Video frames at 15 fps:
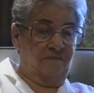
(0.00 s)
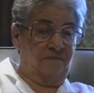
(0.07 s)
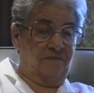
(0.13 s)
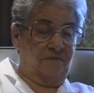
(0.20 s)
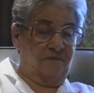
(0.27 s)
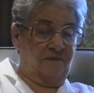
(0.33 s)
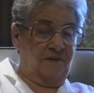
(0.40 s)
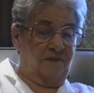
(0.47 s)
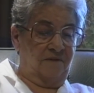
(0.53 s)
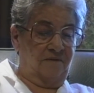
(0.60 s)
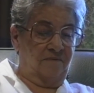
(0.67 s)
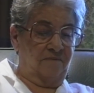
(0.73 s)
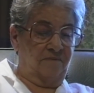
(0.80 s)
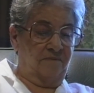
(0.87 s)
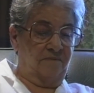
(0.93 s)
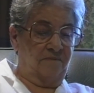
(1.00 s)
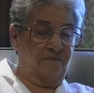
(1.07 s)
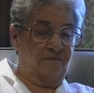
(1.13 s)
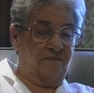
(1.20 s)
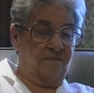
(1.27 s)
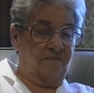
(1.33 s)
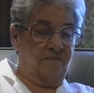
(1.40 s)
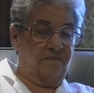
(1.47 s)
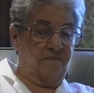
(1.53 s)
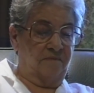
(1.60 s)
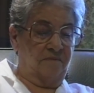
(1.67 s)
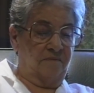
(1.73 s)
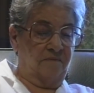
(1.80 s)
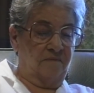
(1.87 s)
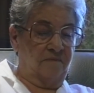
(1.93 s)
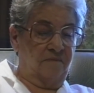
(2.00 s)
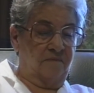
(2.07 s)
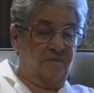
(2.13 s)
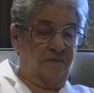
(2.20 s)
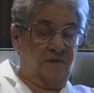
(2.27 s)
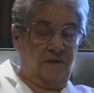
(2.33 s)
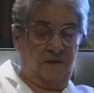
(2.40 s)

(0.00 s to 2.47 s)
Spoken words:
(no one is talking)